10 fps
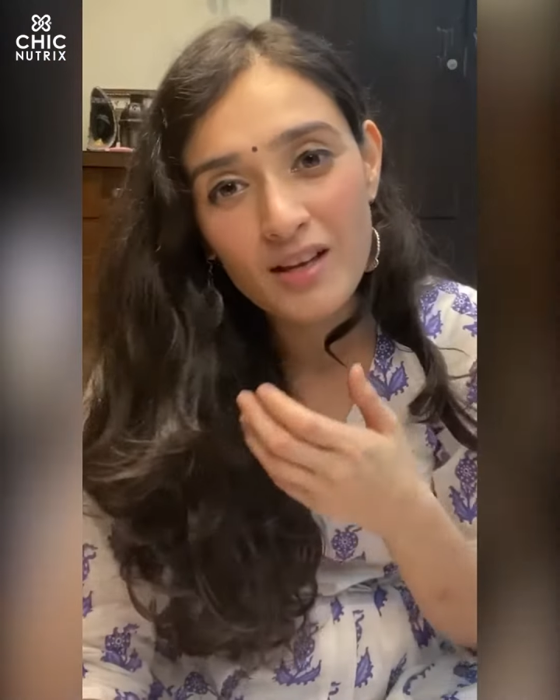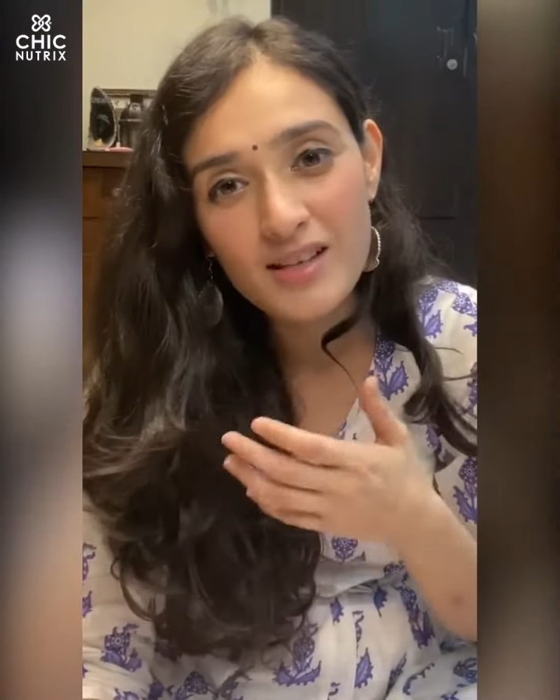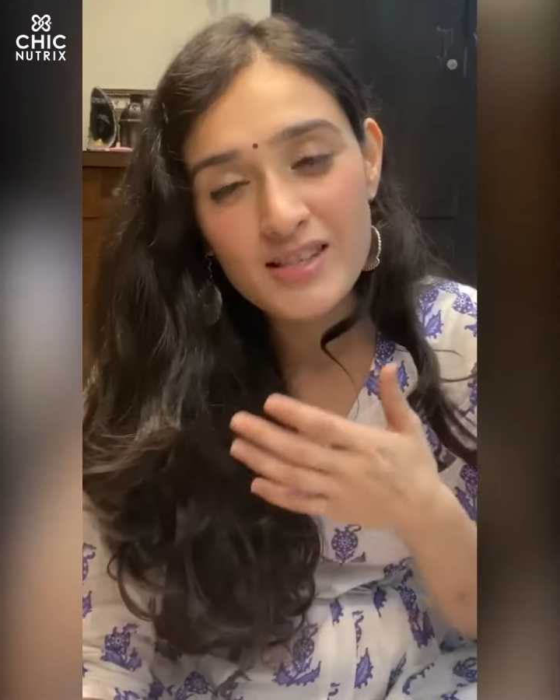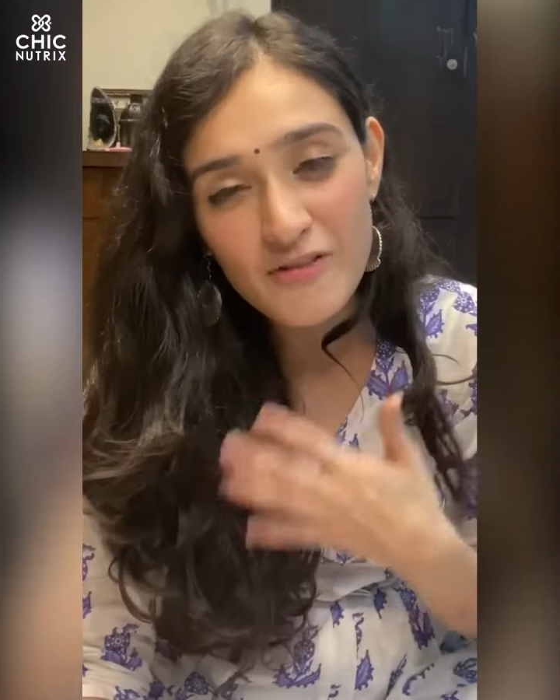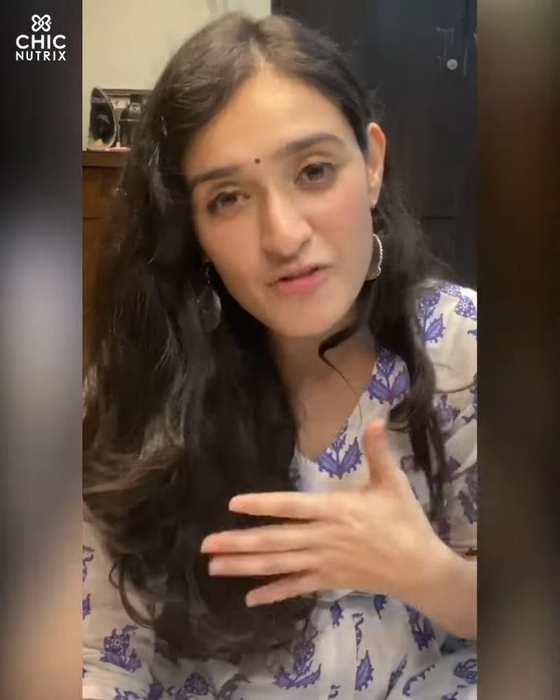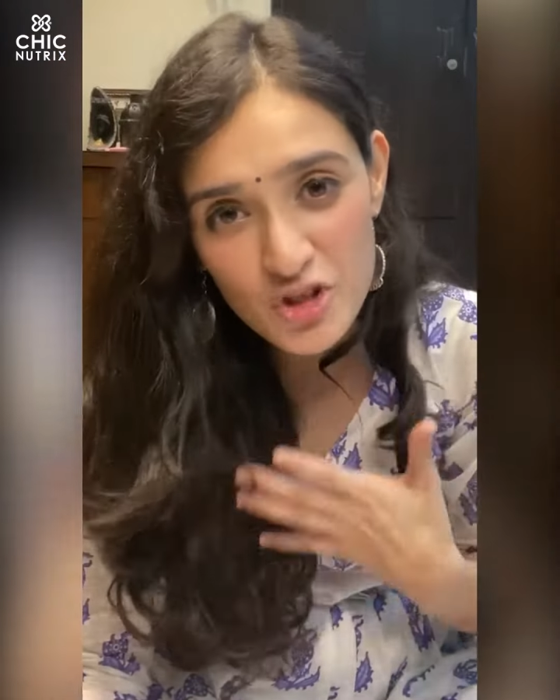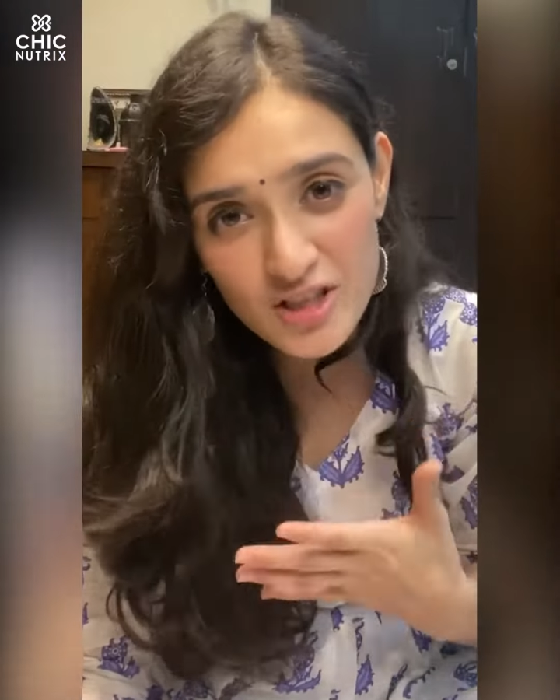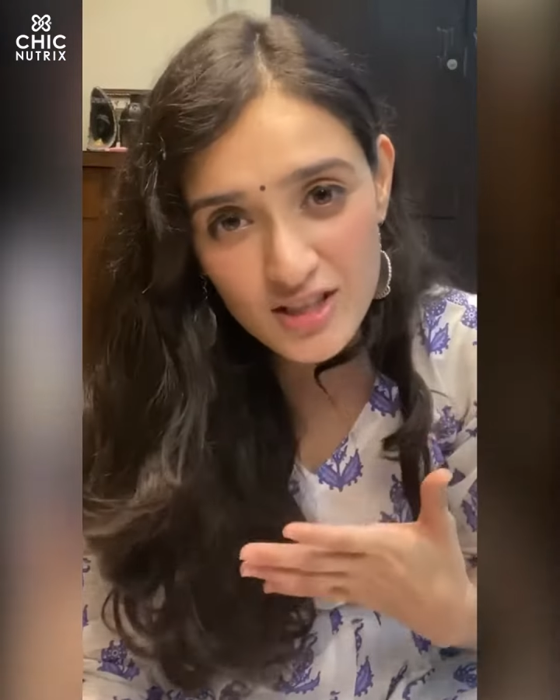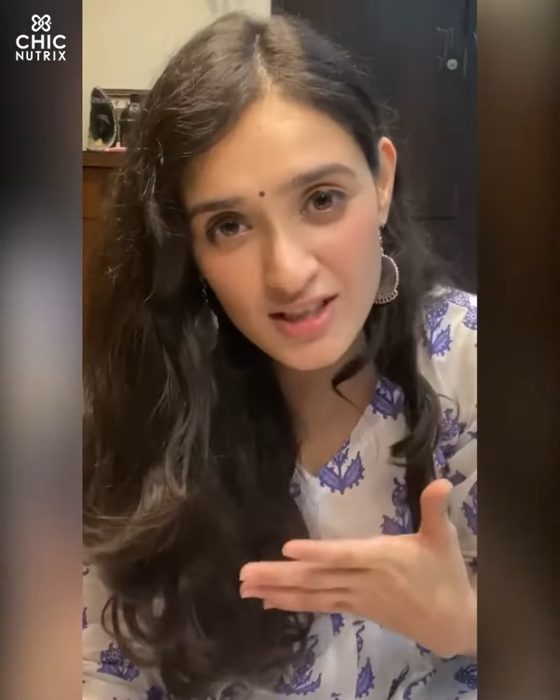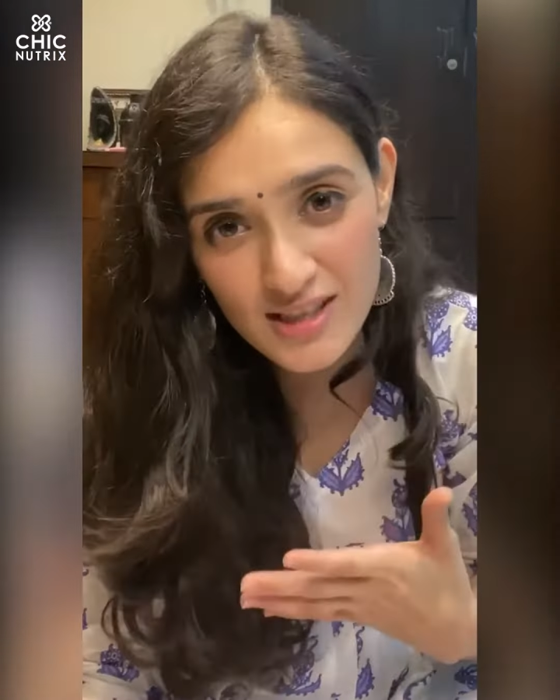sufficient
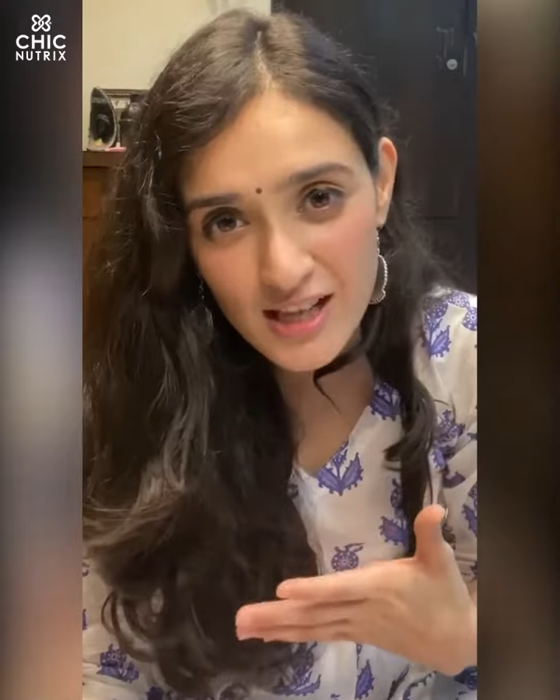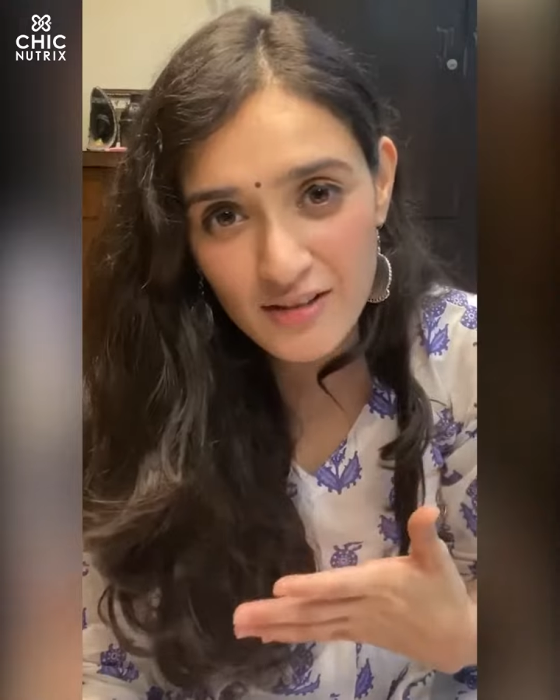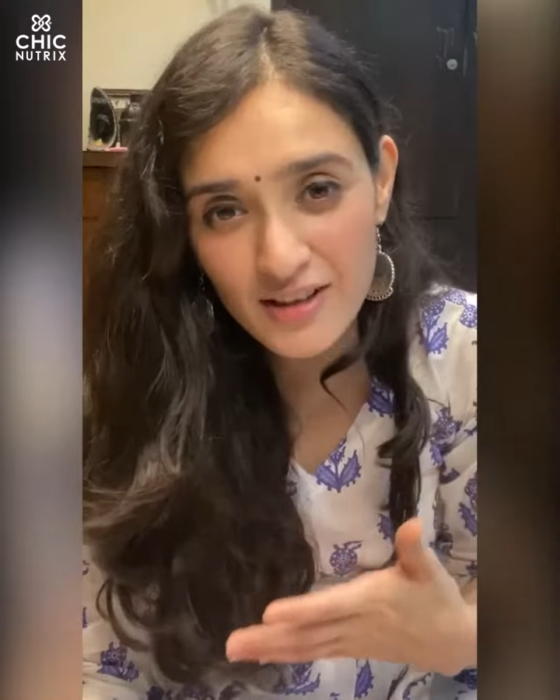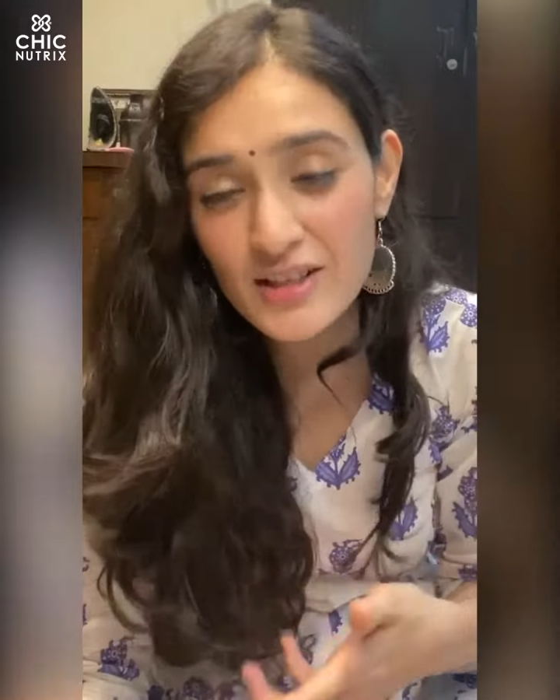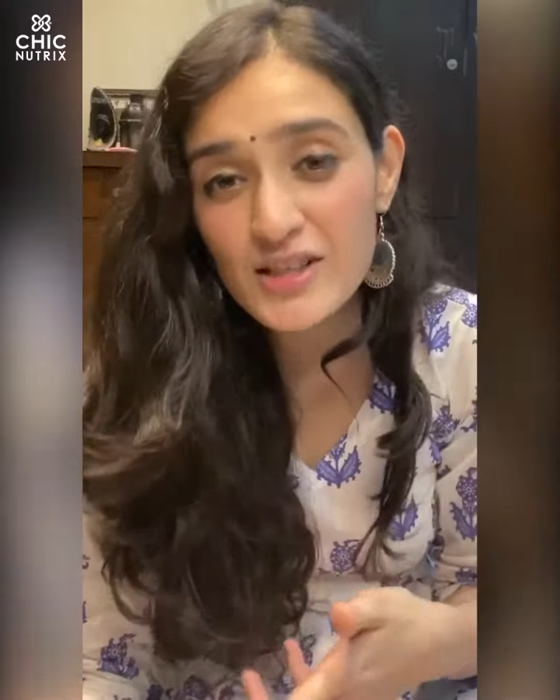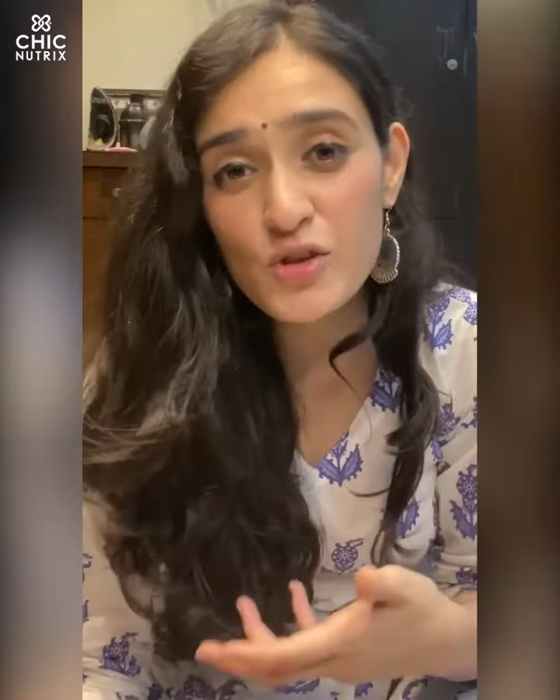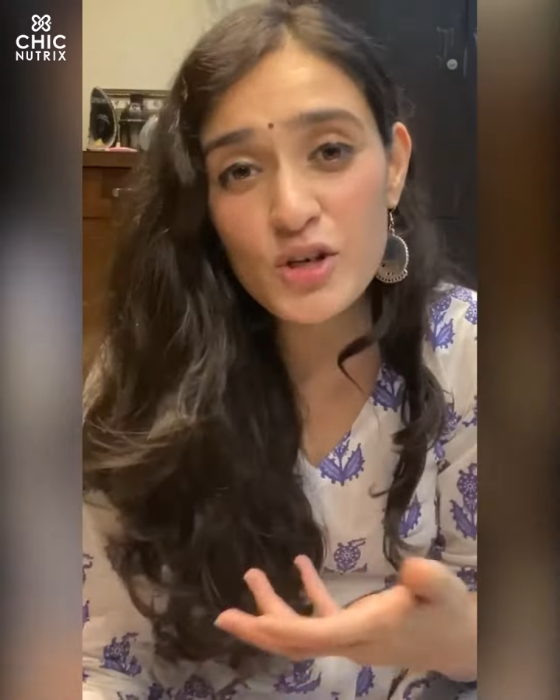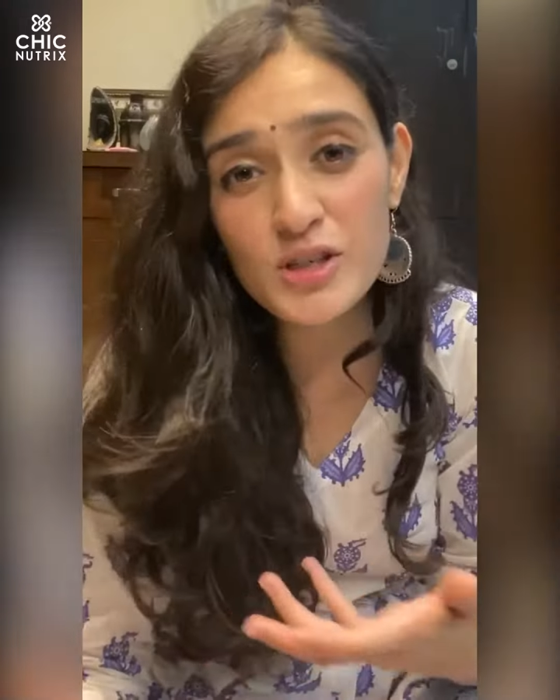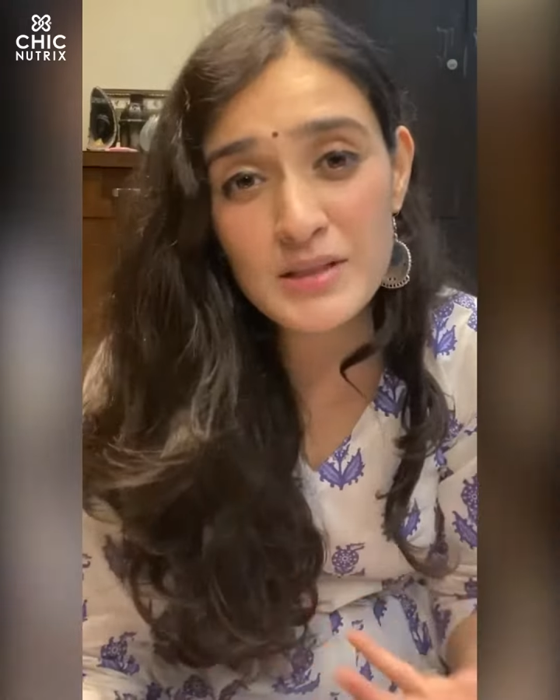in itself that it does not